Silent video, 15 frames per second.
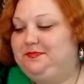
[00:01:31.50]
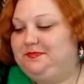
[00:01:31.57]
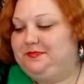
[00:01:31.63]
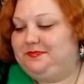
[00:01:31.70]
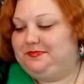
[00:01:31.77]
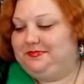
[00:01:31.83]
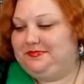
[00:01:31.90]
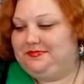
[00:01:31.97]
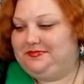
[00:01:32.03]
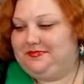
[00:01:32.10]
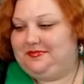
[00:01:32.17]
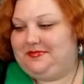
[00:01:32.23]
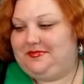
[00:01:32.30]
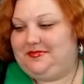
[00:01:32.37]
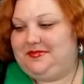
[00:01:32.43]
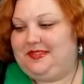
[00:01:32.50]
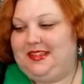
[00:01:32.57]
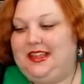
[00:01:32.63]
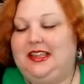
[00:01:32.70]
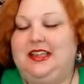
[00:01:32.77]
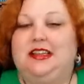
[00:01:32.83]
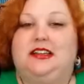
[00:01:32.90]

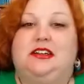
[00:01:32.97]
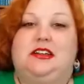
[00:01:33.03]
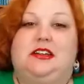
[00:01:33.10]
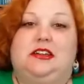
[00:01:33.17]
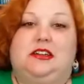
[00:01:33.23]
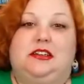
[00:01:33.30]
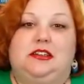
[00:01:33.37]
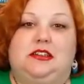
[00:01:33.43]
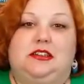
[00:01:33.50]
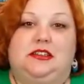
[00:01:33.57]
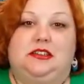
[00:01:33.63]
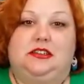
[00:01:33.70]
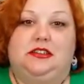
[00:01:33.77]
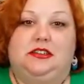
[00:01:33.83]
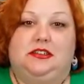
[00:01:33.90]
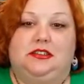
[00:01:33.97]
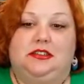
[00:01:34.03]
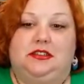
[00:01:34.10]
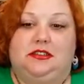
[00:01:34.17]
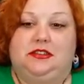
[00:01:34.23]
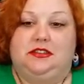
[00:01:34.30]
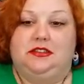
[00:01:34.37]

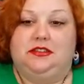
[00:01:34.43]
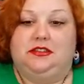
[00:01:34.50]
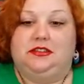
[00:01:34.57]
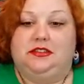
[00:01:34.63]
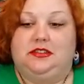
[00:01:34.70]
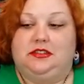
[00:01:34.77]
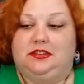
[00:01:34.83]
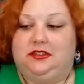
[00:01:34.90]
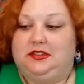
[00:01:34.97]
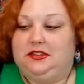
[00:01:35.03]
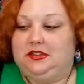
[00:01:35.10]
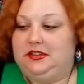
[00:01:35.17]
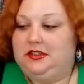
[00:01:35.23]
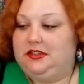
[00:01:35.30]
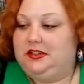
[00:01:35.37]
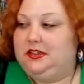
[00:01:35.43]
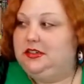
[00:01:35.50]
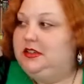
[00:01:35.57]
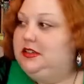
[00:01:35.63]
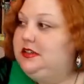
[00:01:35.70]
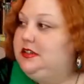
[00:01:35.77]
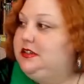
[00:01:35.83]

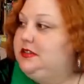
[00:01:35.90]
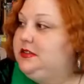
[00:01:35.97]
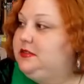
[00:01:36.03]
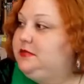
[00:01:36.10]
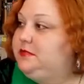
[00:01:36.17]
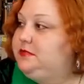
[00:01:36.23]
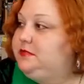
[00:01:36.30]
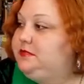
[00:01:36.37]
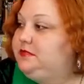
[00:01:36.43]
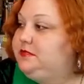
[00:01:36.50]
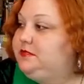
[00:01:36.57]
No words are spoken by the person on screen.